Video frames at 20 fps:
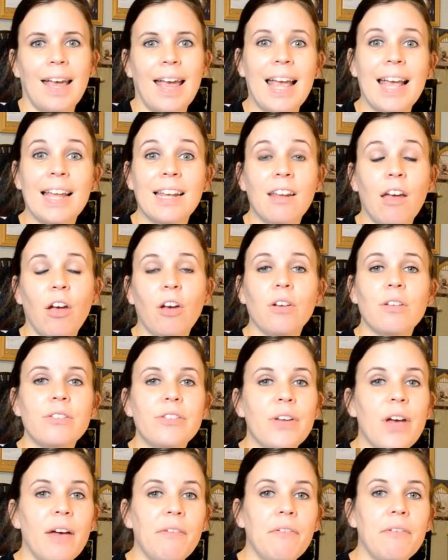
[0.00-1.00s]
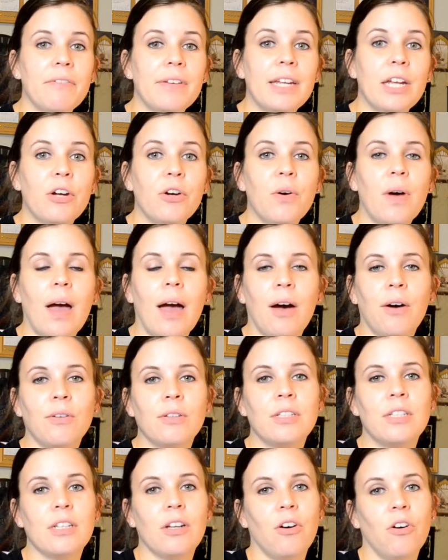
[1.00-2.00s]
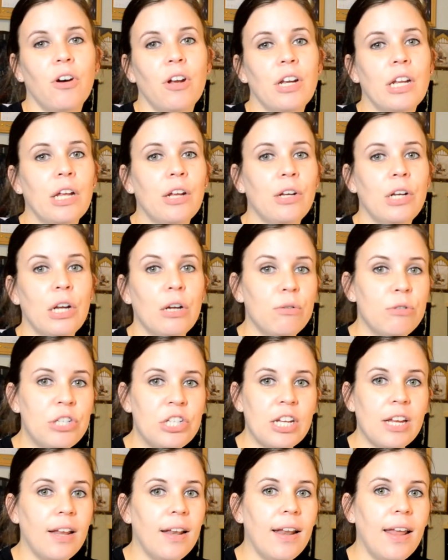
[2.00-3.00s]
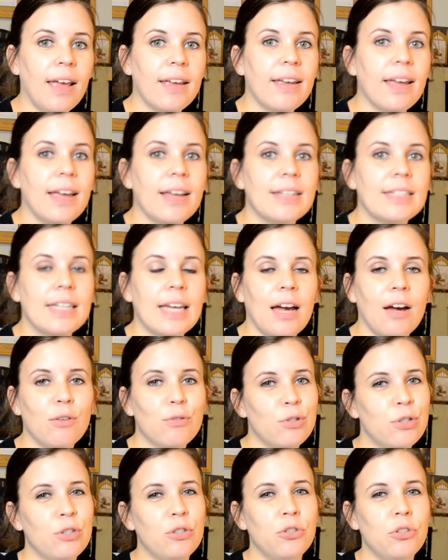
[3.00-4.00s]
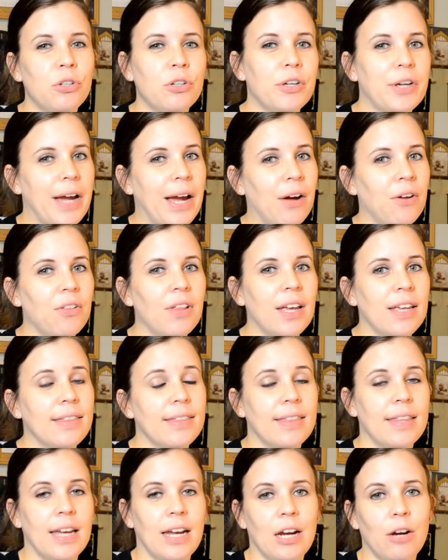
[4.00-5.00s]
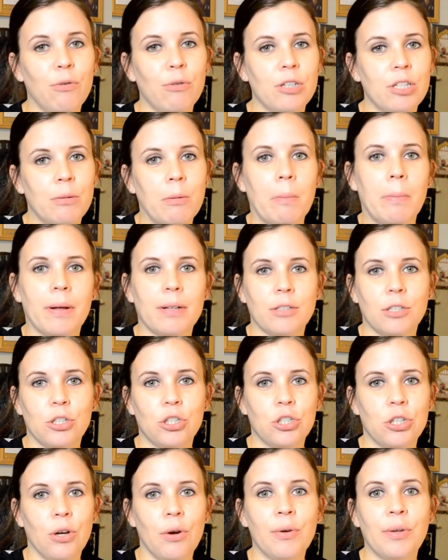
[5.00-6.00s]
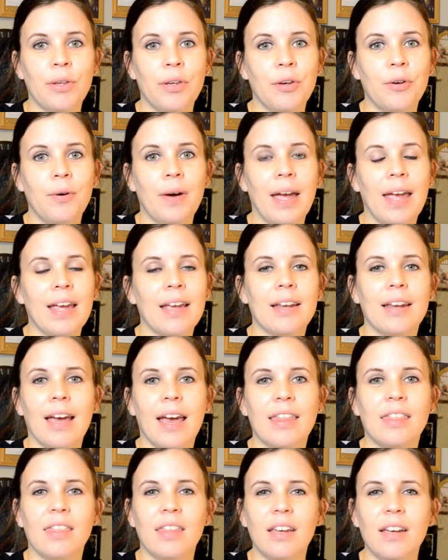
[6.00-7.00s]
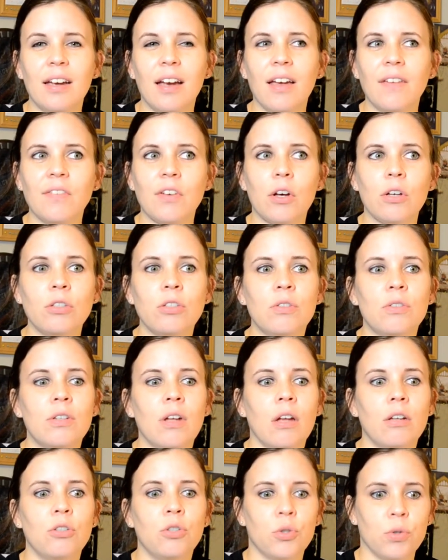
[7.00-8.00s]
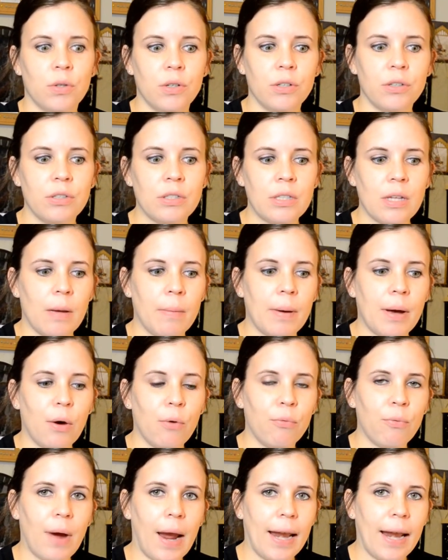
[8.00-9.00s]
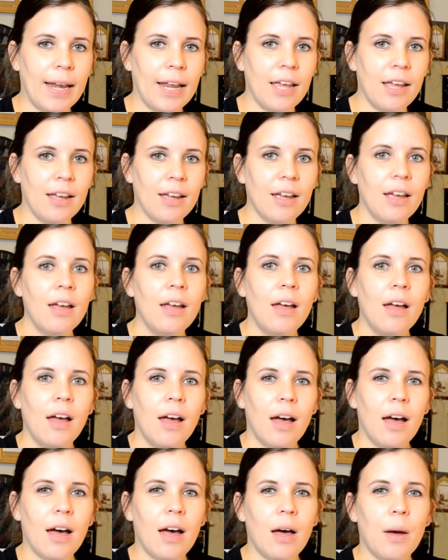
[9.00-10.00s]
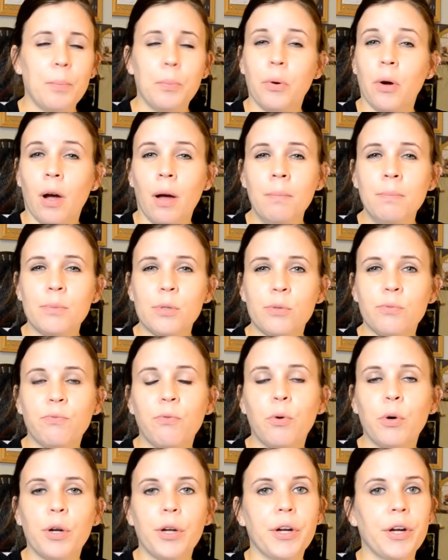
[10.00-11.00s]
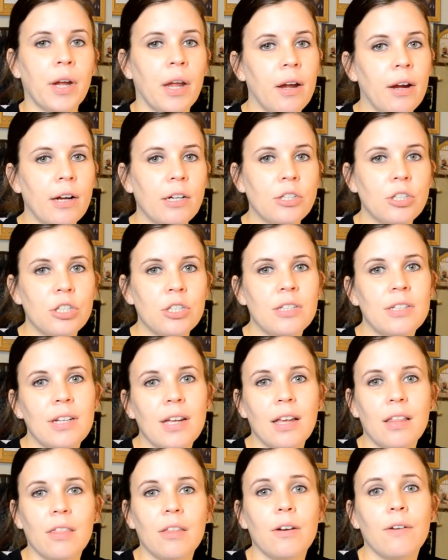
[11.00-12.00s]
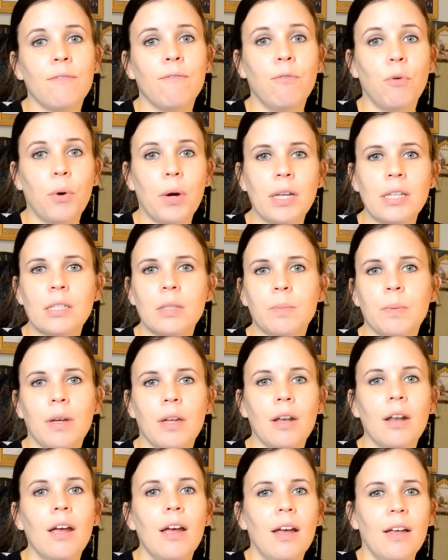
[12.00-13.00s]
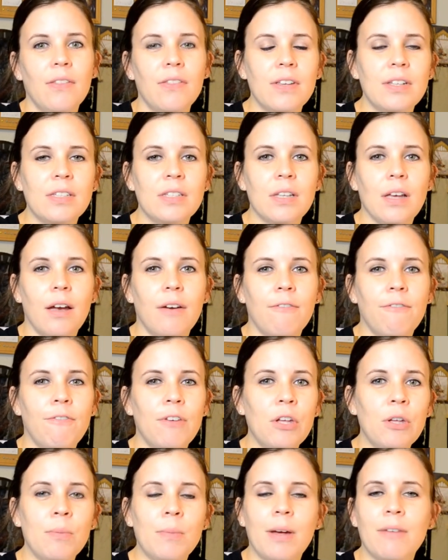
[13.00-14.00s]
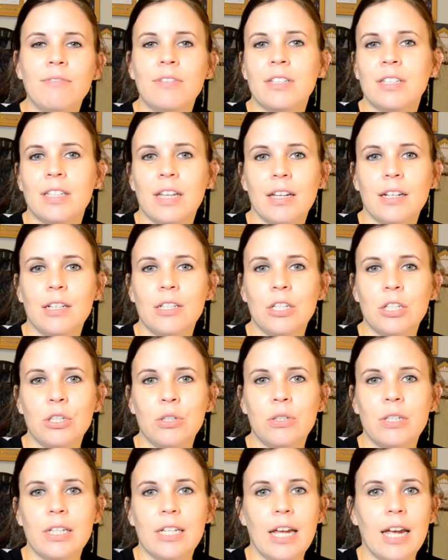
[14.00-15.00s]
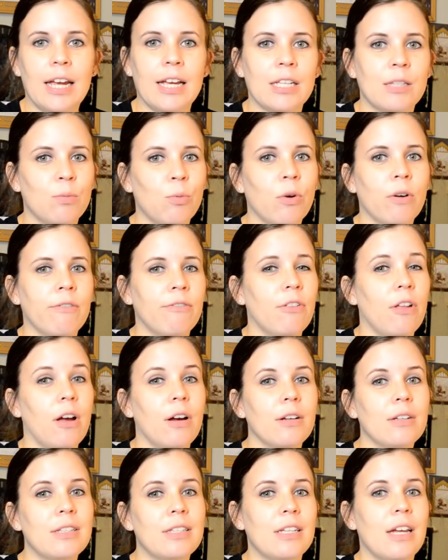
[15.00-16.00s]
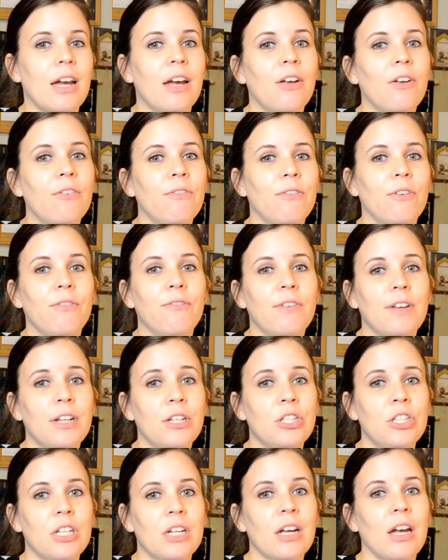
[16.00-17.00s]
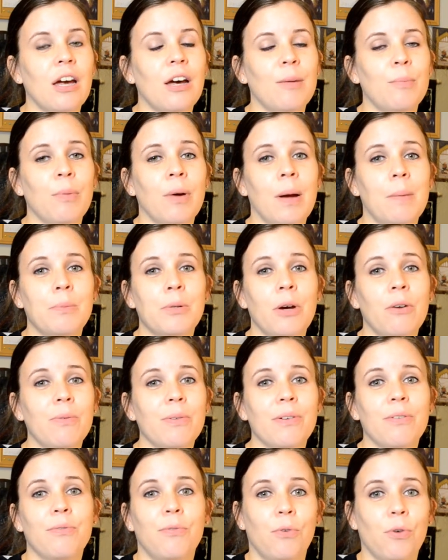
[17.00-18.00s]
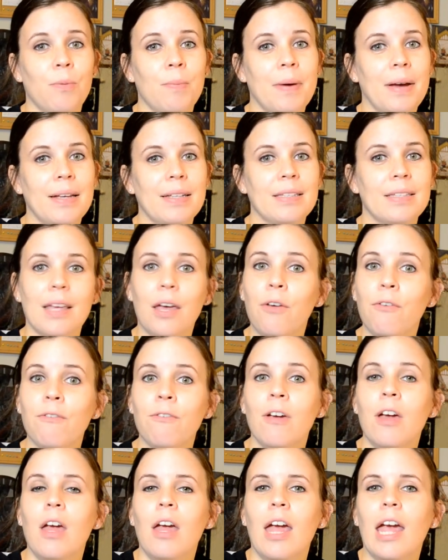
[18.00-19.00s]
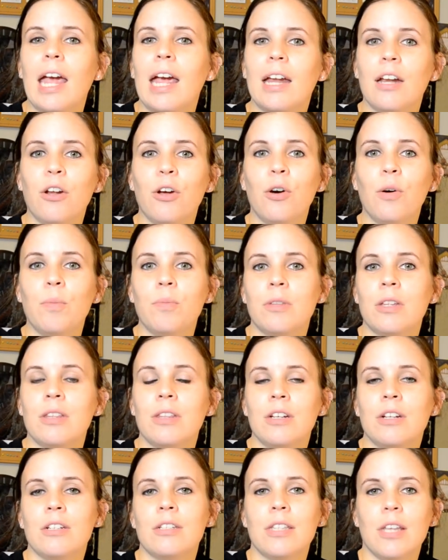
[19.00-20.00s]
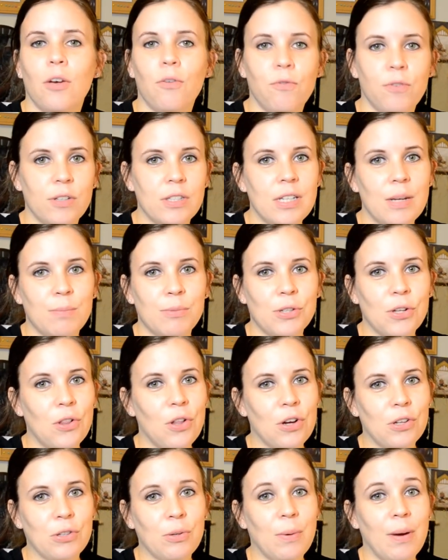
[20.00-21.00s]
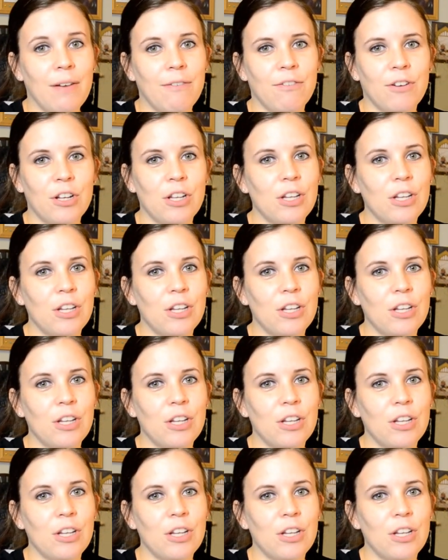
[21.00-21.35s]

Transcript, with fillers: And I also have a video out on Notion and how to do your outline there, which I'm about to show you. And I think I've also done drills about writing uh, prompts for your characters to get their voice, but this film I've decided to do today is more vlog style for finishing up Preptober for myself and I hope that there is helpful tips along the way for